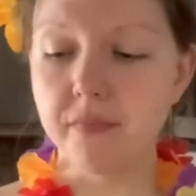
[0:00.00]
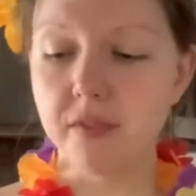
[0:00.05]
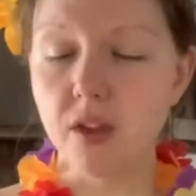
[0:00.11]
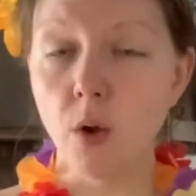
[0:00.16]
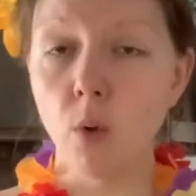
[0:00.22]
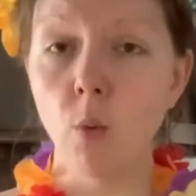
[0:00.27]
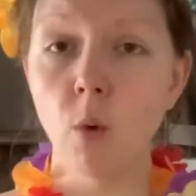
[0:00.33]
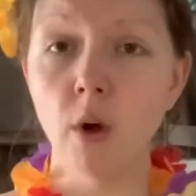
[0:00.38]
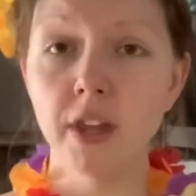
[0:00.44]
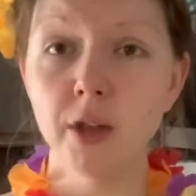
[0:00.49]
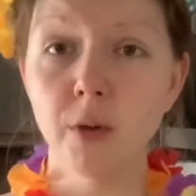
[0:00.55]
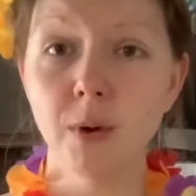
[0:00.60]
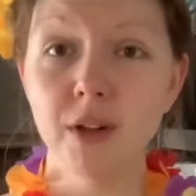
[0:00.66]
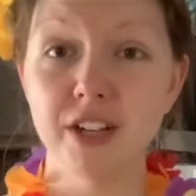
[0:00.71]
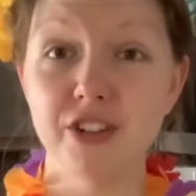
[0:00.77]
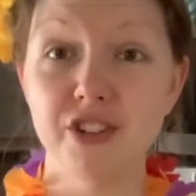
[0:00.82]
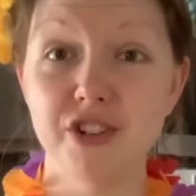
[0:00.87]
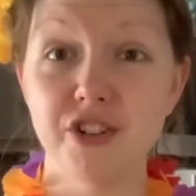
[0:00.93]
what you
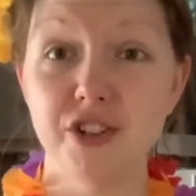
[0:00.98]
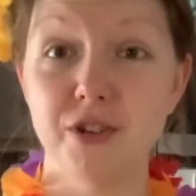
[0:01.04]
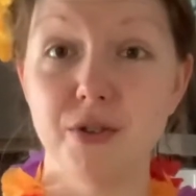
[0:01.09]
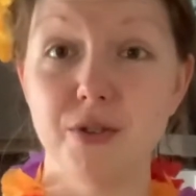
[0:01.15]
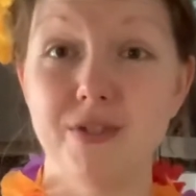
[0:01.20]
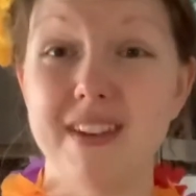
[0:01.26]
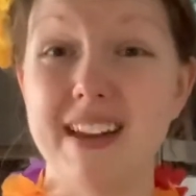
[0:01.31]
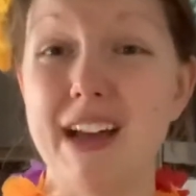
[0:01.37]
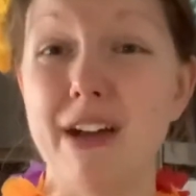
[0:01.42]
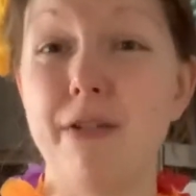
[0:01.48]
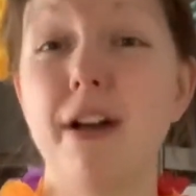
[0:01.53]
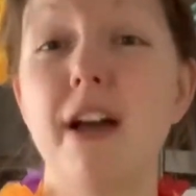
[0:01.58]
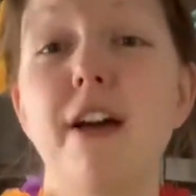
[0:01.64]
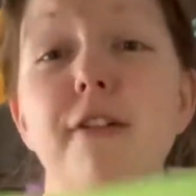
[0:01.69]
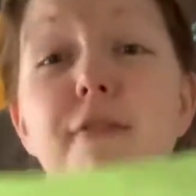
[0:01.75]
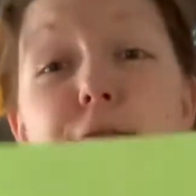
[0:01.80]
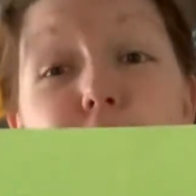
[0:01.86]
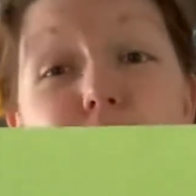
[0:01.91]
want to do now
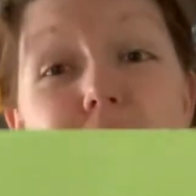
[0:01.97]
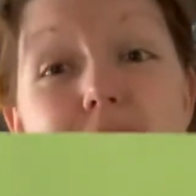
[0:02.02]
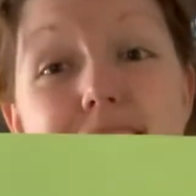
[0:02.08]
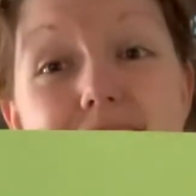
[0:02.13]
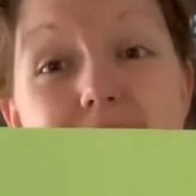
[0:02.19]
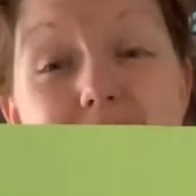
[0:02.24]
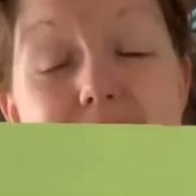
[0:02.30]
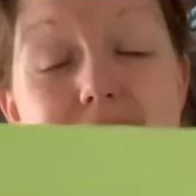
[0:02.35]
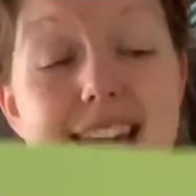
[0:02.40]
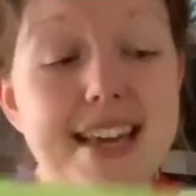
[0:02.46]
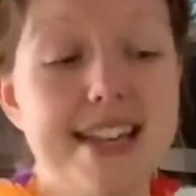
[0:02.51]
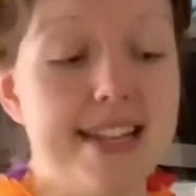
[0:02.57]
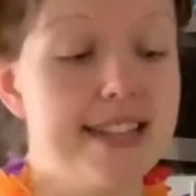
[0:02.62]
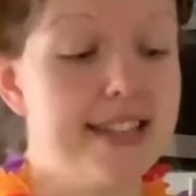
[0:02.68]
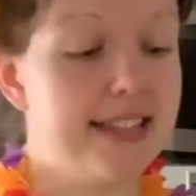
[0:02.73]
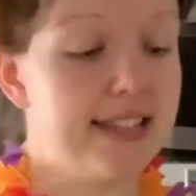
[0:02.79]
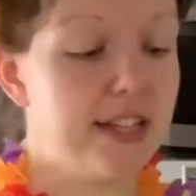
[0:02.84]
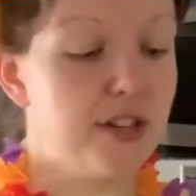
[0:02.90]
for the
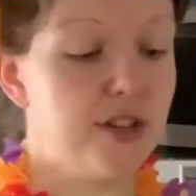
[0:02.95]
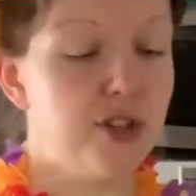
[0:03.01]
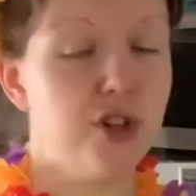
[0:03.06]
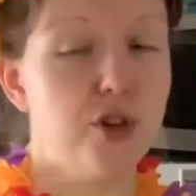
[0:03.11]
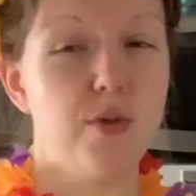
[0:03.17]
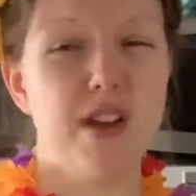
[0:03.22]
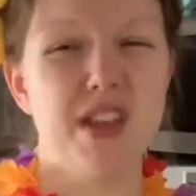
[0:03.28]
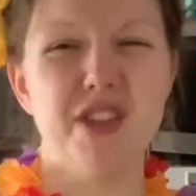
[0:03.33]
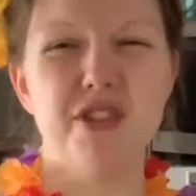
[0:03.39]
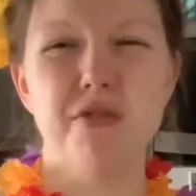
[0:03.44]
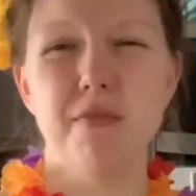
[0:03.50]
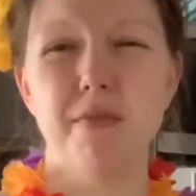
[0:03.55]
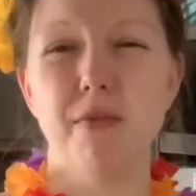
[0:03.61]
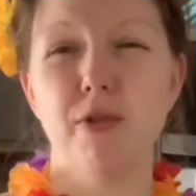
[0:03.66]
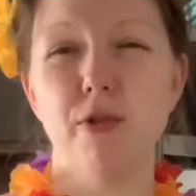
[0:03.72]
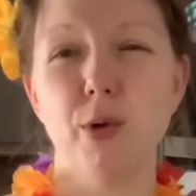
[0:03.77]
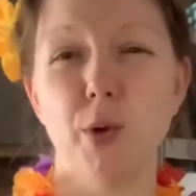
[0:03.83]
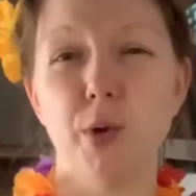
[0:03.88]
kids to do it, you
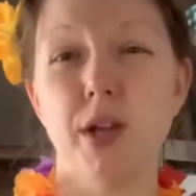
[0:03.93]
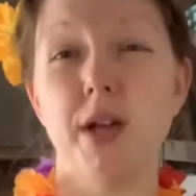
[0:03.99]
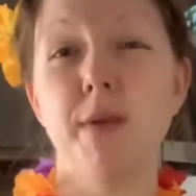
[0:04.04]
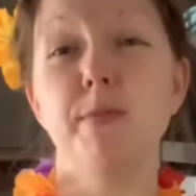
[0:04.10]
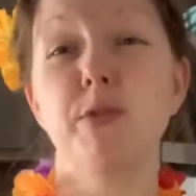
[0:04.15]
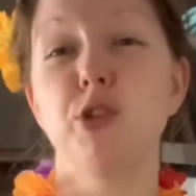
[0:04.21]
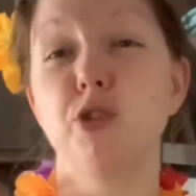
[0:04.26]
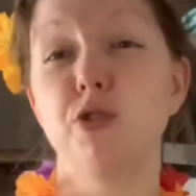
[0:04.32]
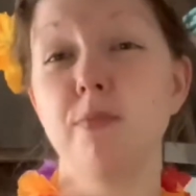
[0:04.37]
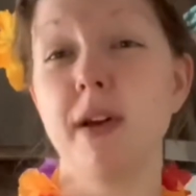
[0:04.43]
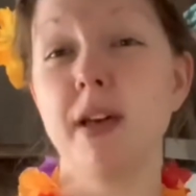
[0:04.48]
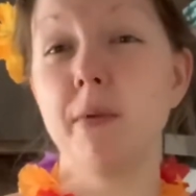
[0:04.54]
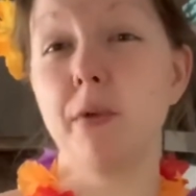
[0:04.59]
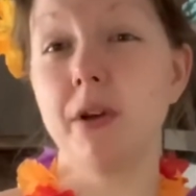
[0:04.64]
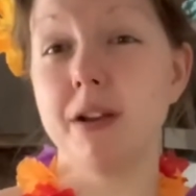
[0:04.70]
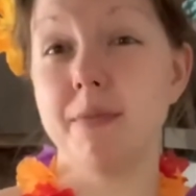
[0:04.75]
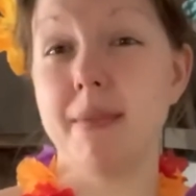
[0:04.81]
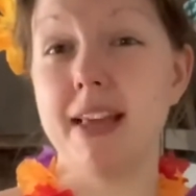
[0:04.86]
grown-ups, you might
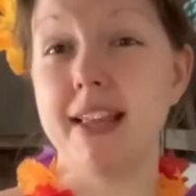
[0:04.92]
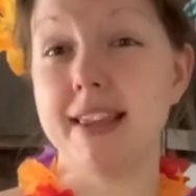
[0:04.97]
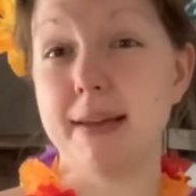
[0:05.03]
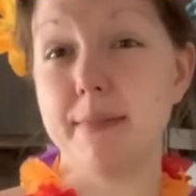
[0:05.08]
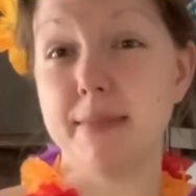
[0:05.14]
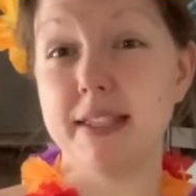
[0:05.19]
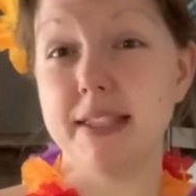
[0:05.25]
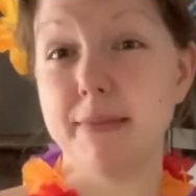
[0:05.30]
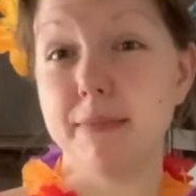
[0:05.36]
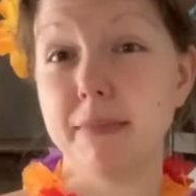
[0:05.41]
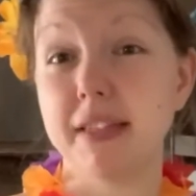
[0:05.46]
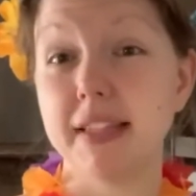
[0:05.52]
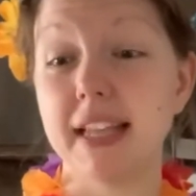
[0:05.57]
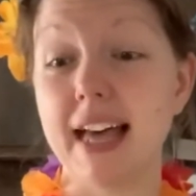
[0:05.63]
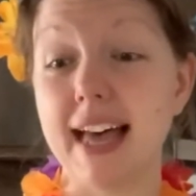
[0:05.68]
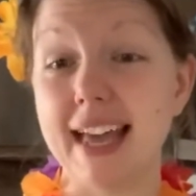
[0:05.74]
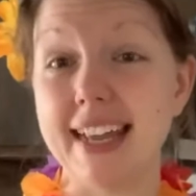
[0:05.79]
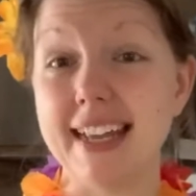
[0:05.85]
want to make them some
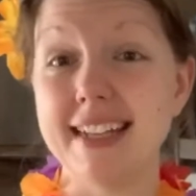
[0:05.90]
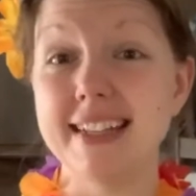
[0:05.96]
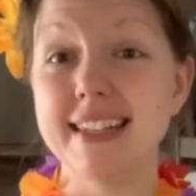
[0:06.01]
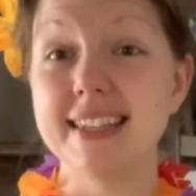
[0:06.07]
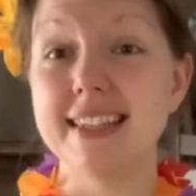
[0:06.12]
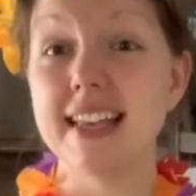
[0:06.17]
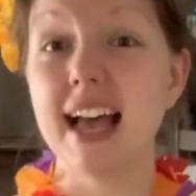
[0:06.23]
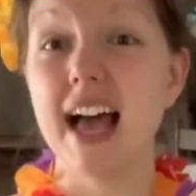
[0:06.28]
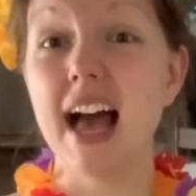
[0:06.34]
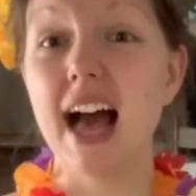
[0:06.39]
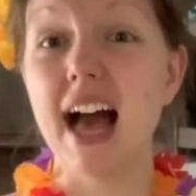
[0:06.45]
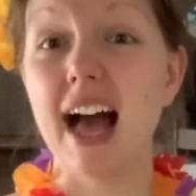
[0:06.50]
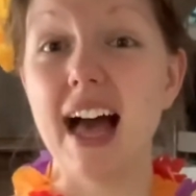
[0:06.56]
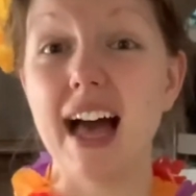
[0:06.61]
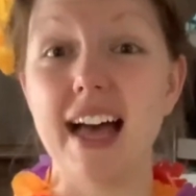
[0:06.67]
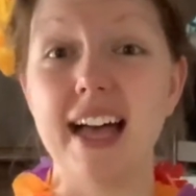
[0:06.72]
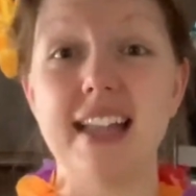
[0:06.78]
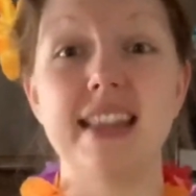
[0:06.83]
lines
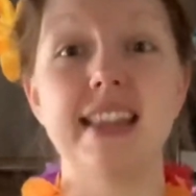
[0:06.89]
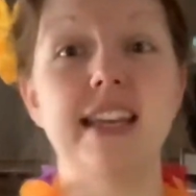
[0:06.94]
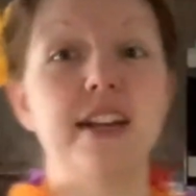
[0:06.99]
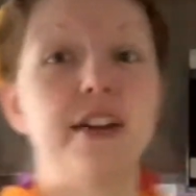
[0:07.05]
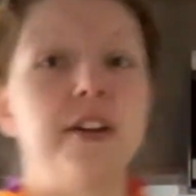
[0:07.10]
on there.